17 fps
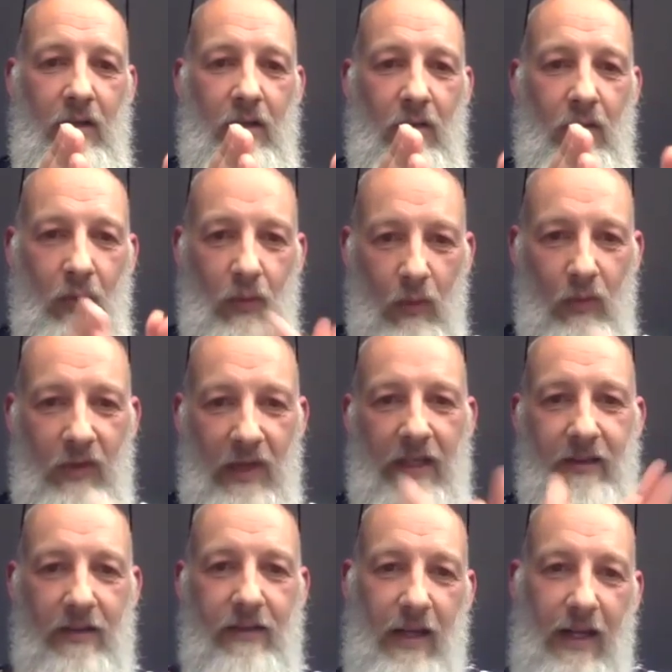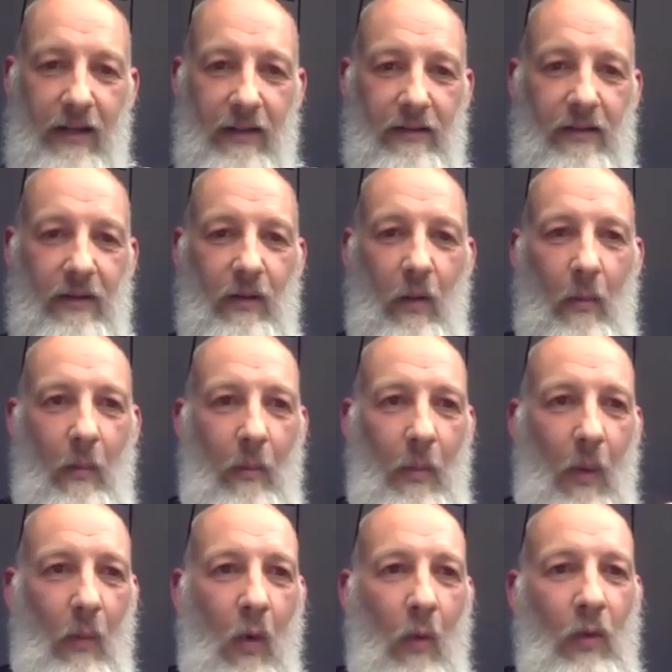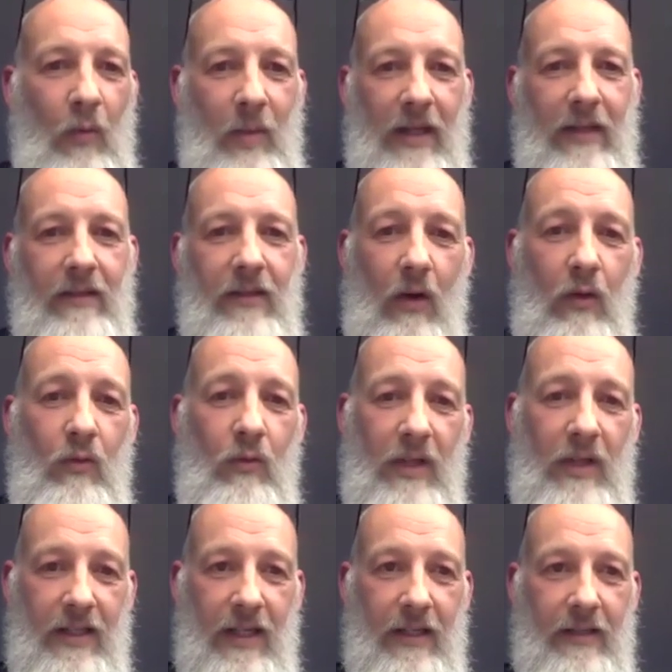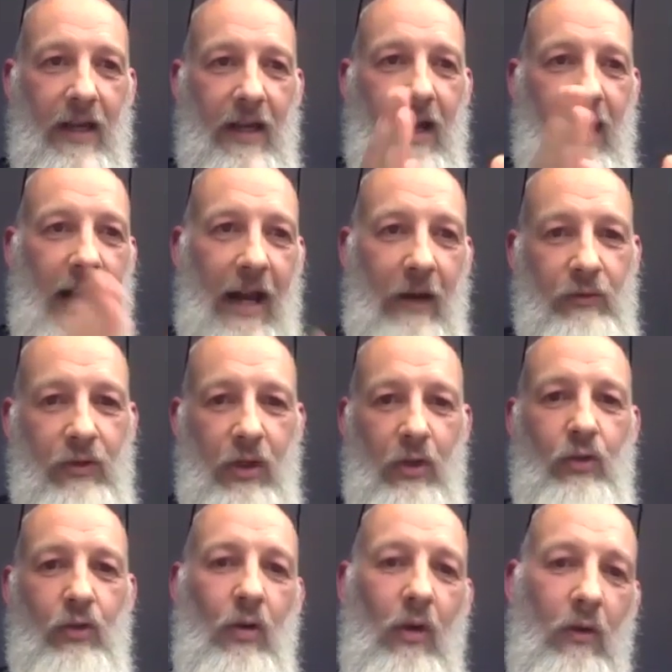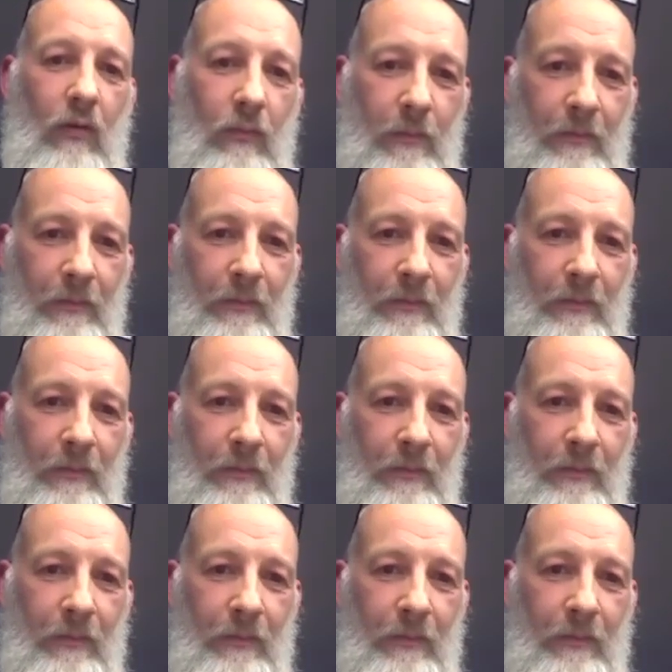all these things. But yeah. what we're being told is is how to control.